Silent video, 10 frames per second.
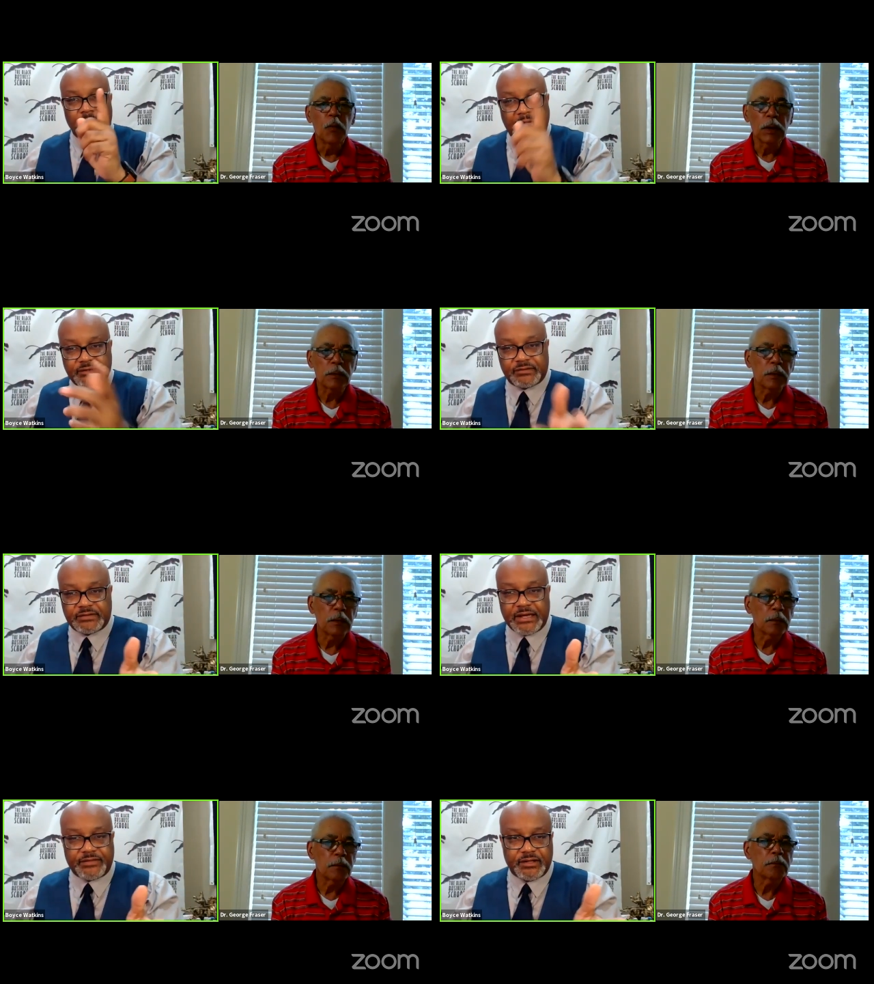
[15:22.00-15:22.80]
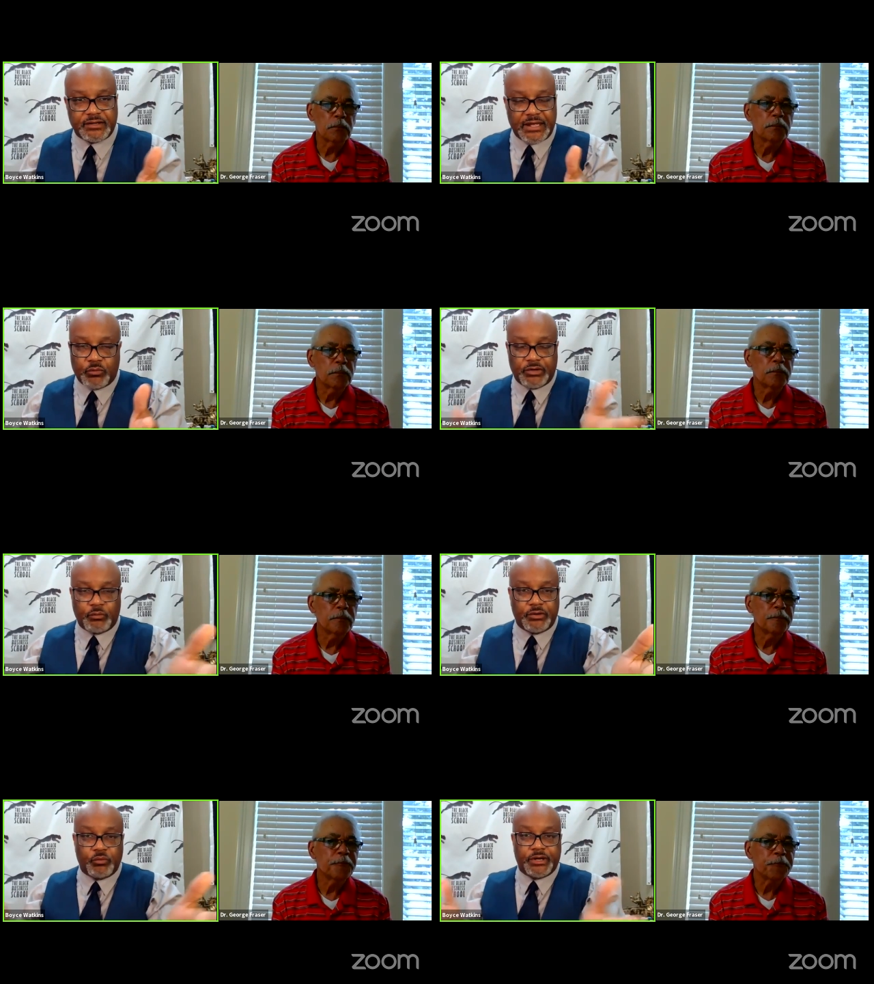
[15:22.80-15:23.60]
Speaker 1: But I just say at the end of the day,
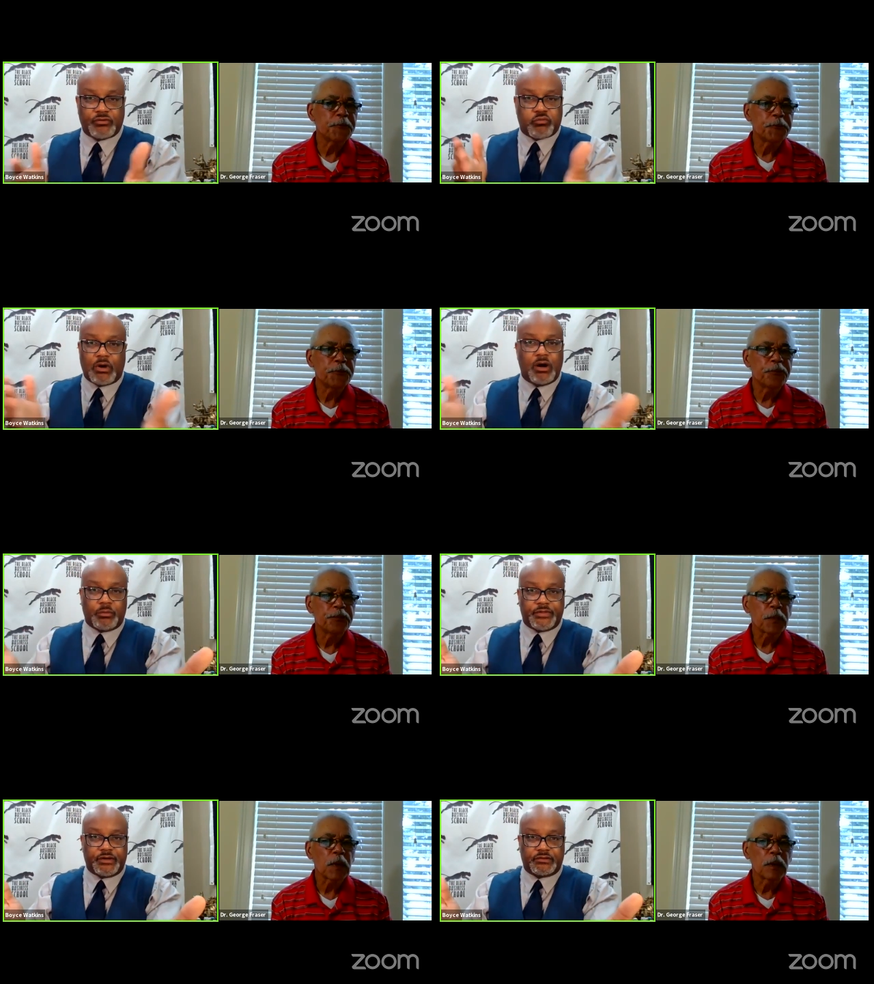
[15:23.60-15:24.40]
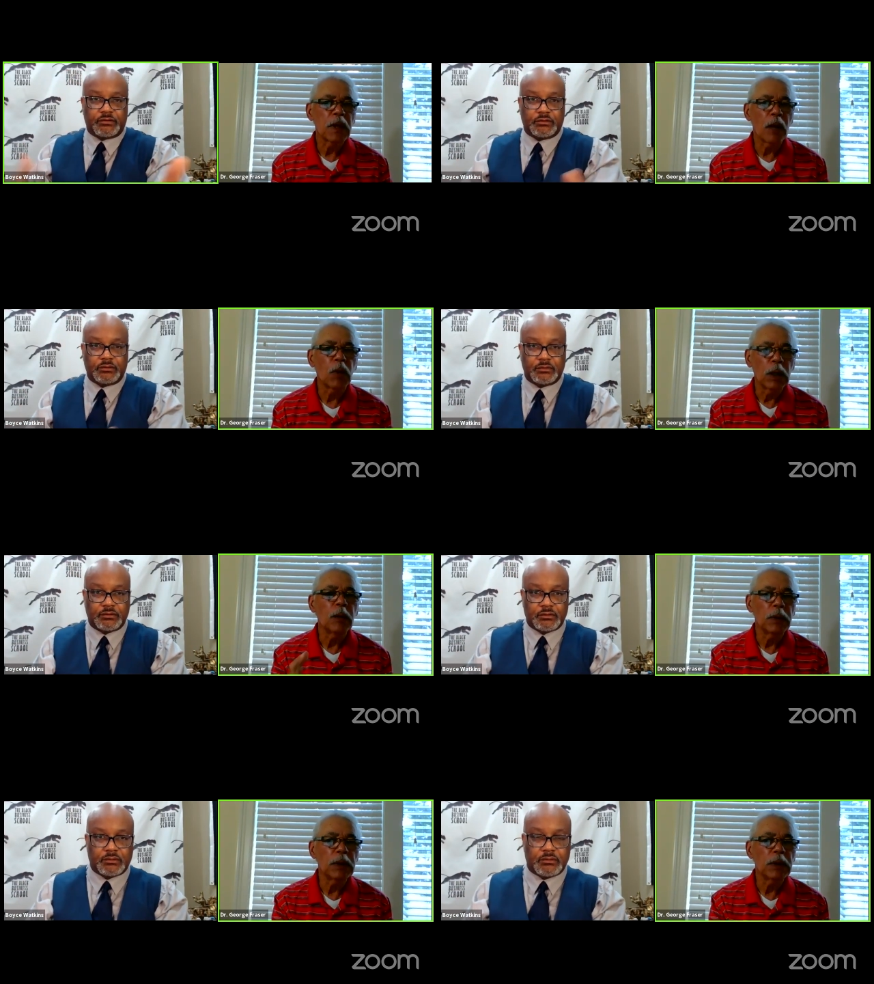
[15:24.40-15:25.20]
what is wrong with us? Yeah. Well, let
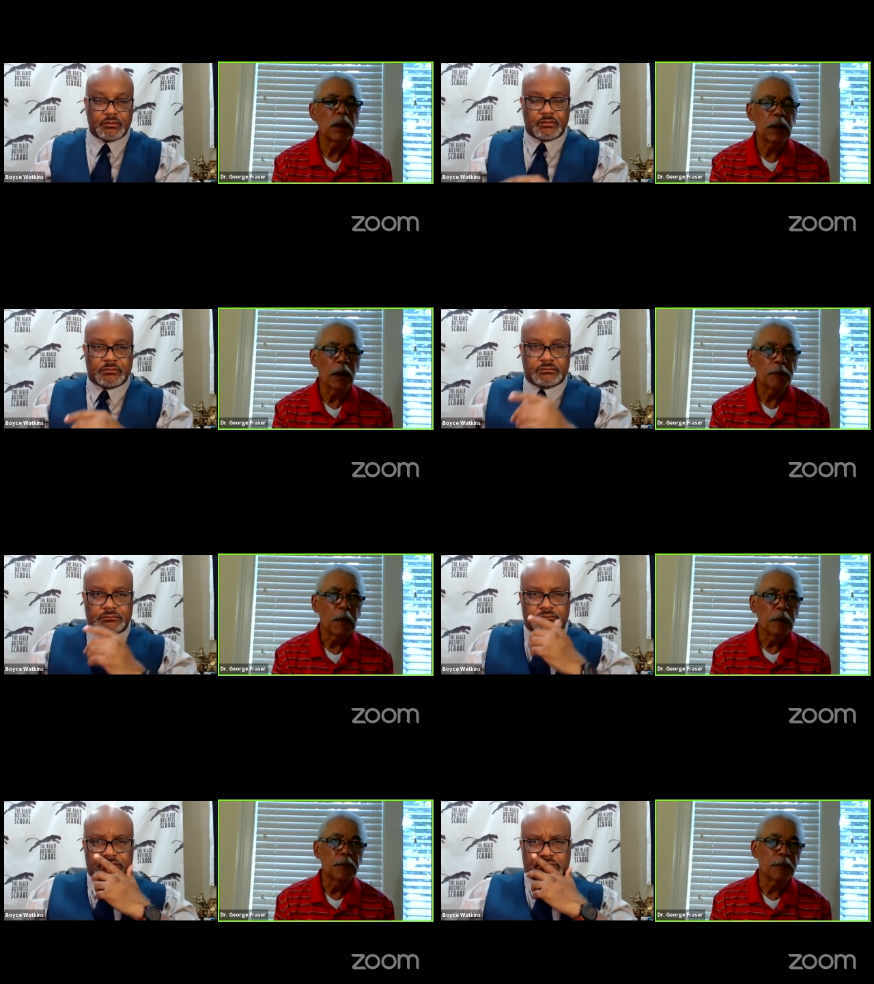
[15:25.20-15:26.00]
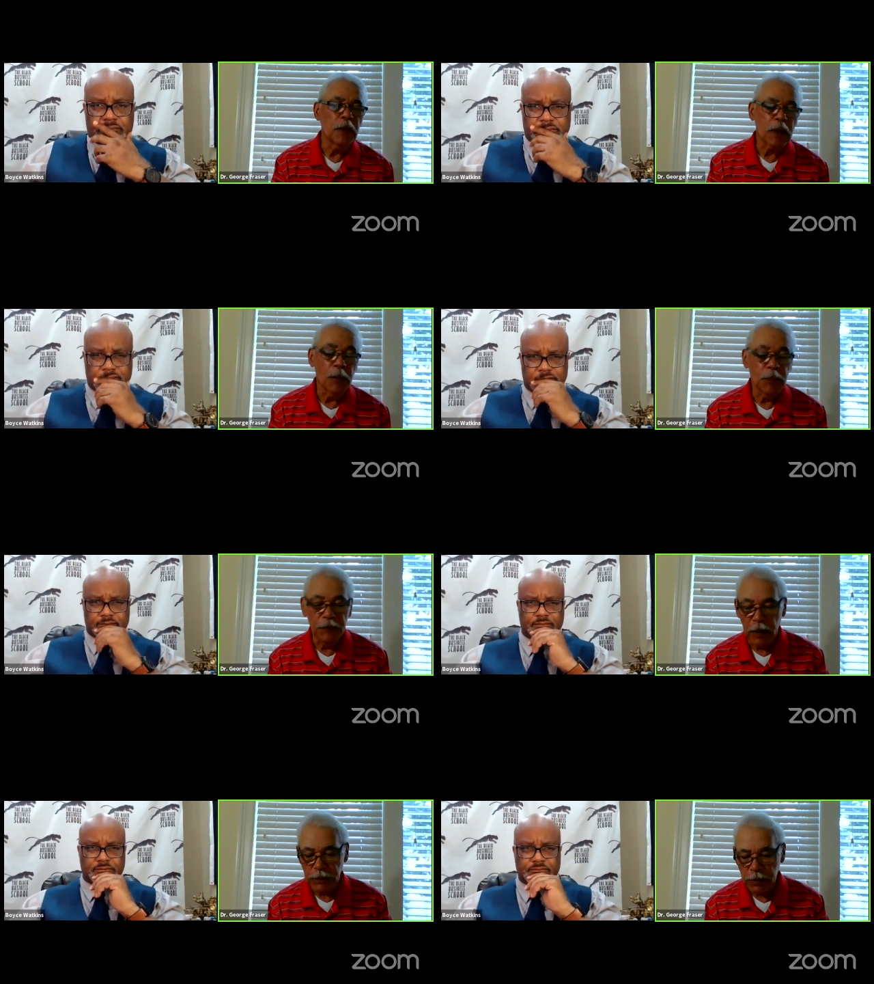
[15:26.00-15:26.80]
me. Yeah.
Speaker 2: There are a couple of
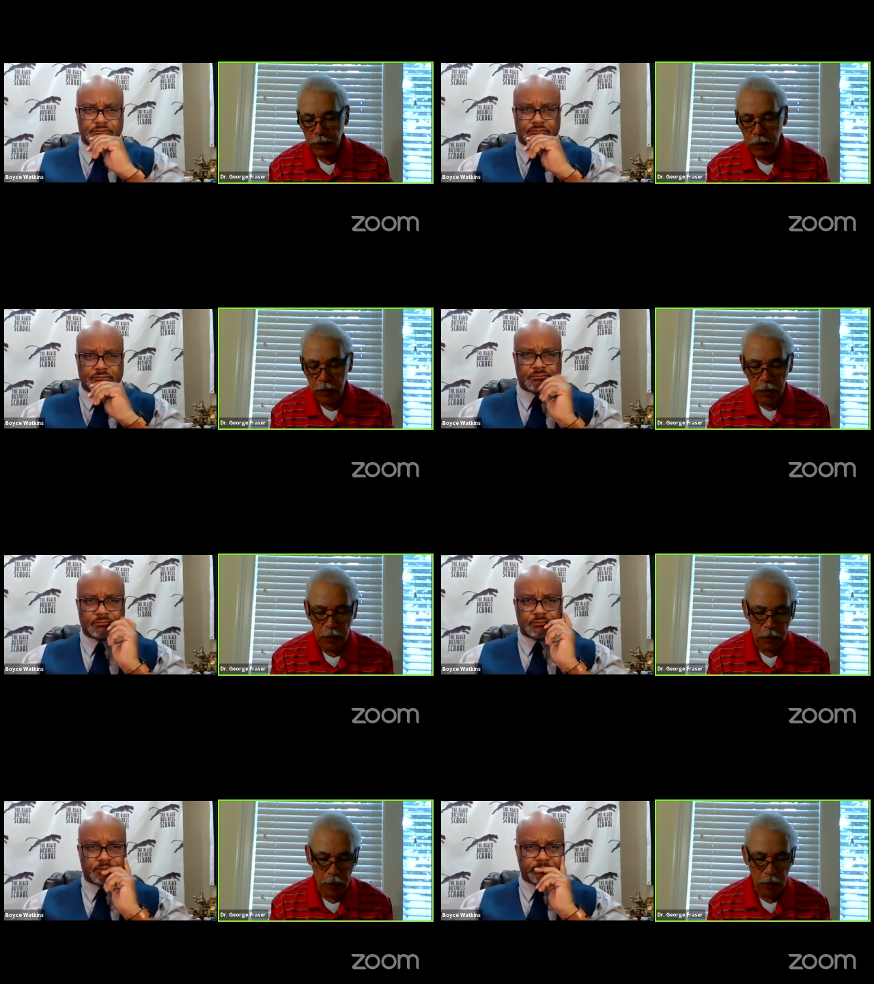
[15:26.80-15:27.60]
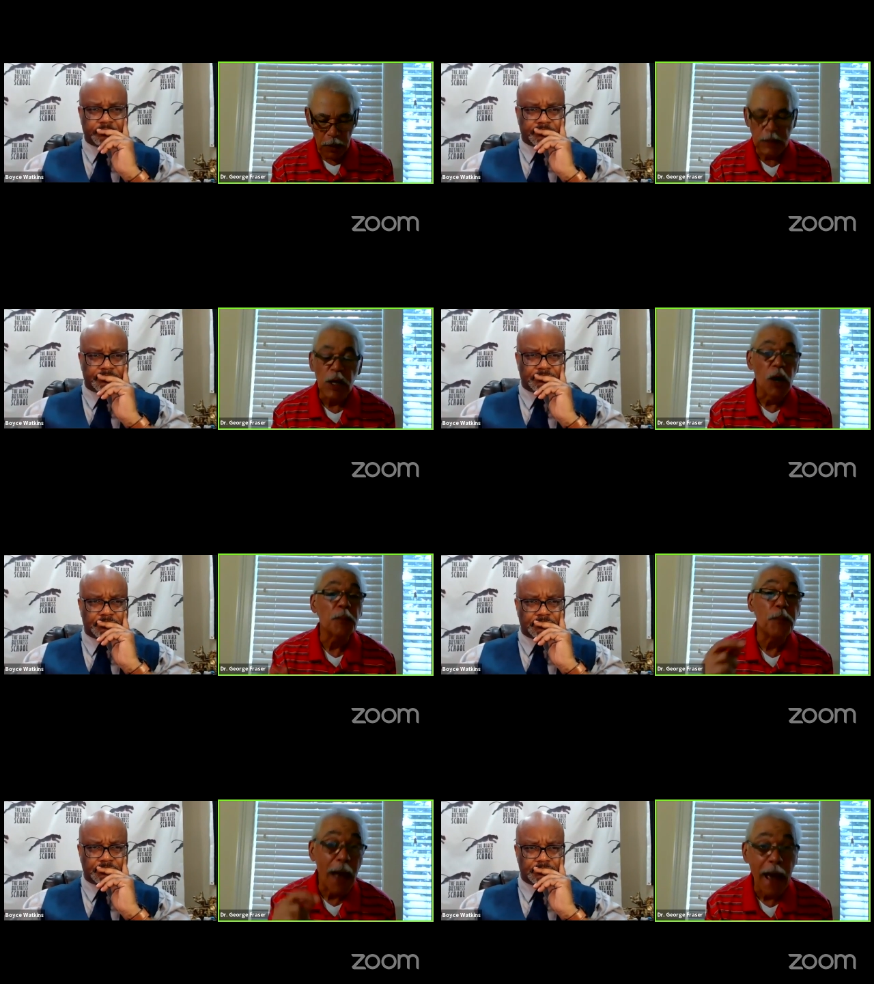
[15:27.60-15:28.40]
things that let's
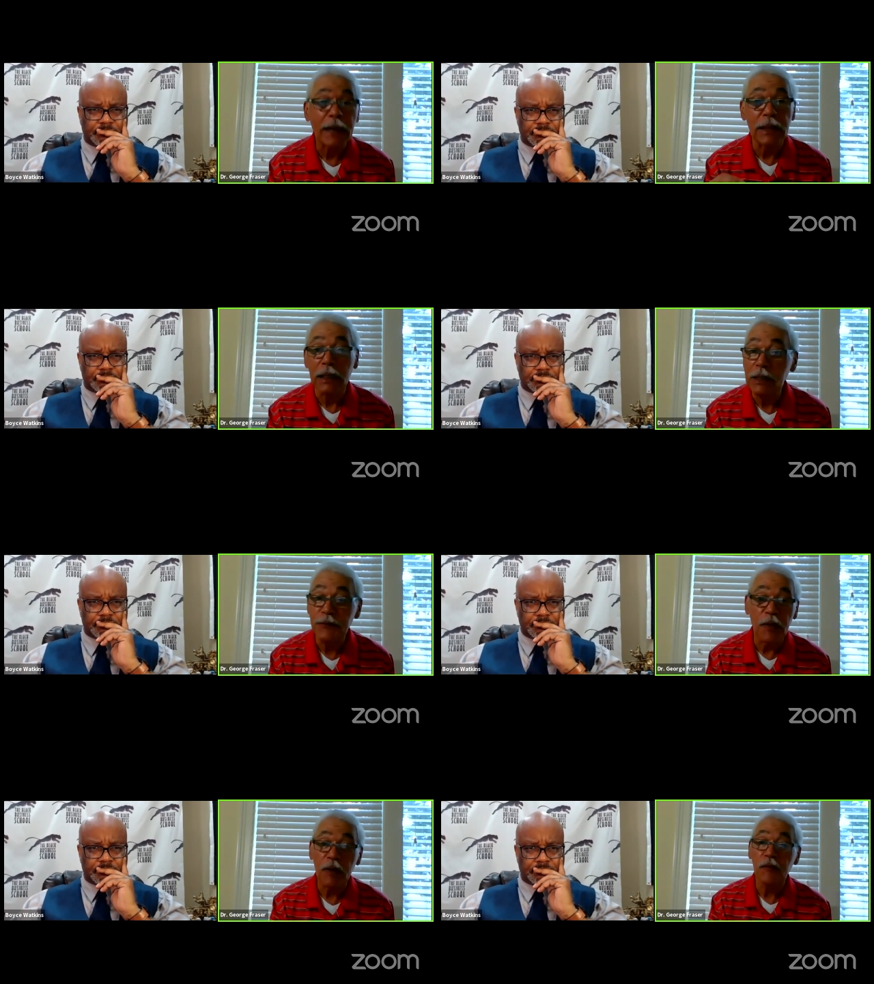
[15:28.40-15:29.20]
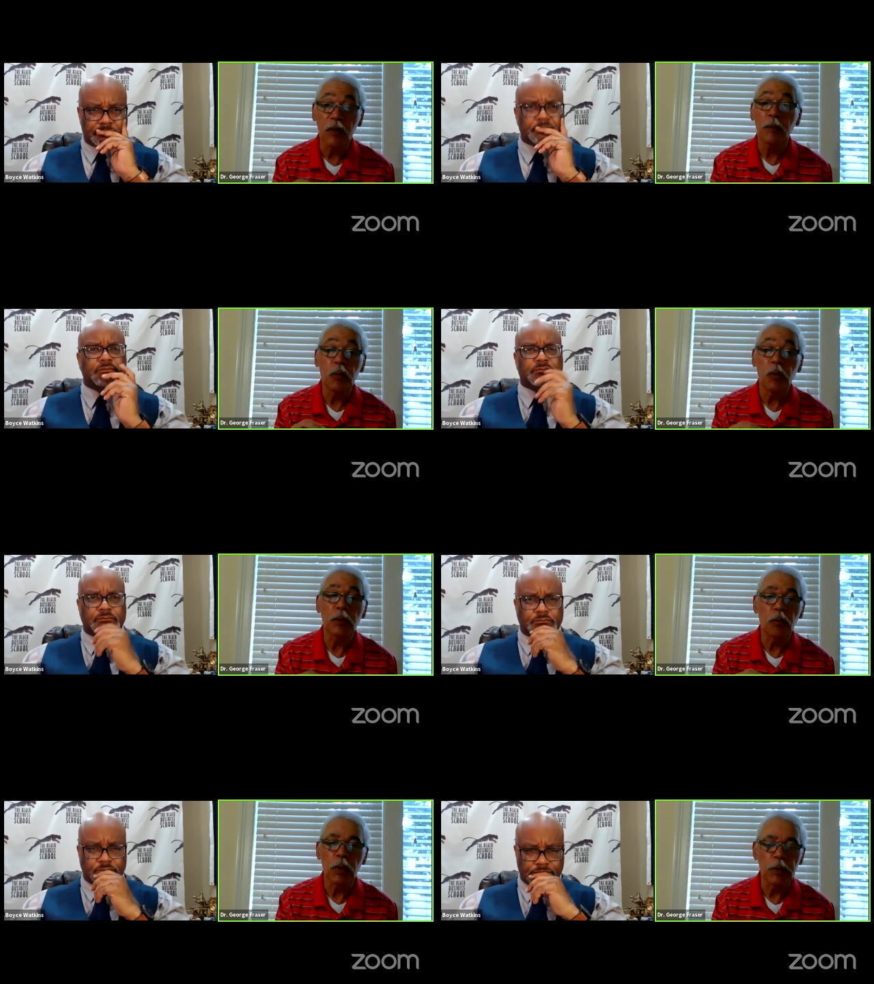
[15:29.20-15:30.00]
unpack that. That's very, very
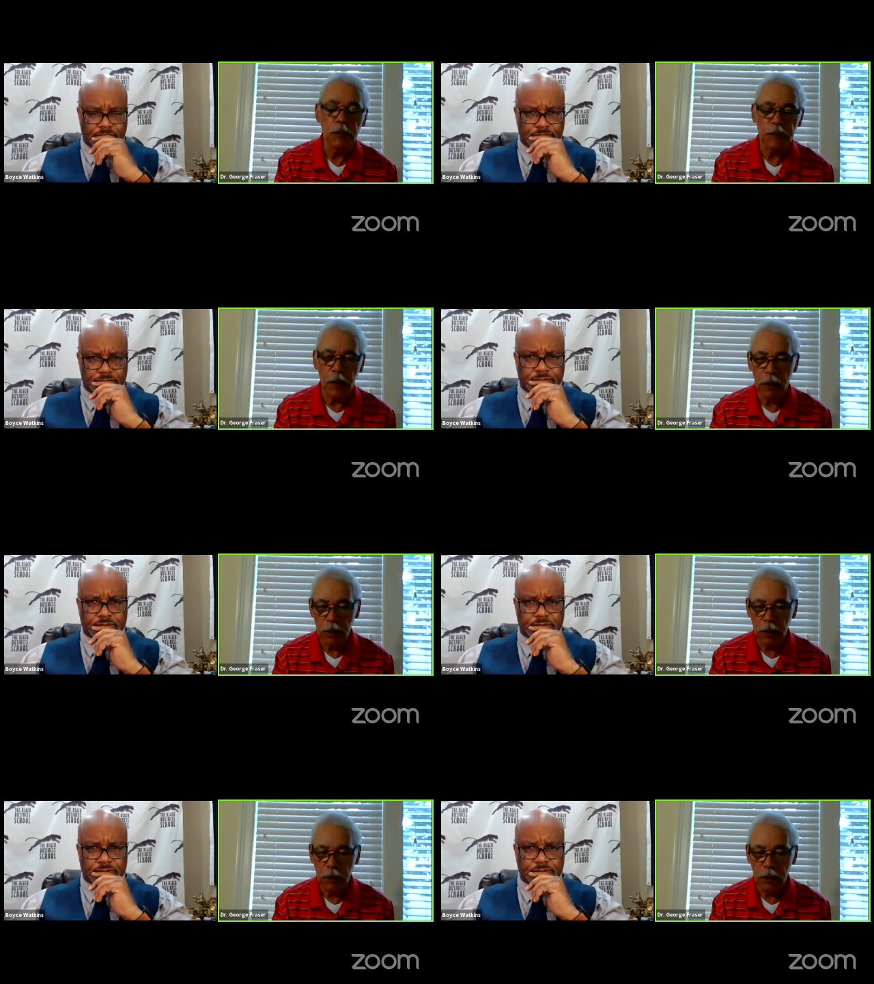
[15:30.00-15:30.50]
important what you said.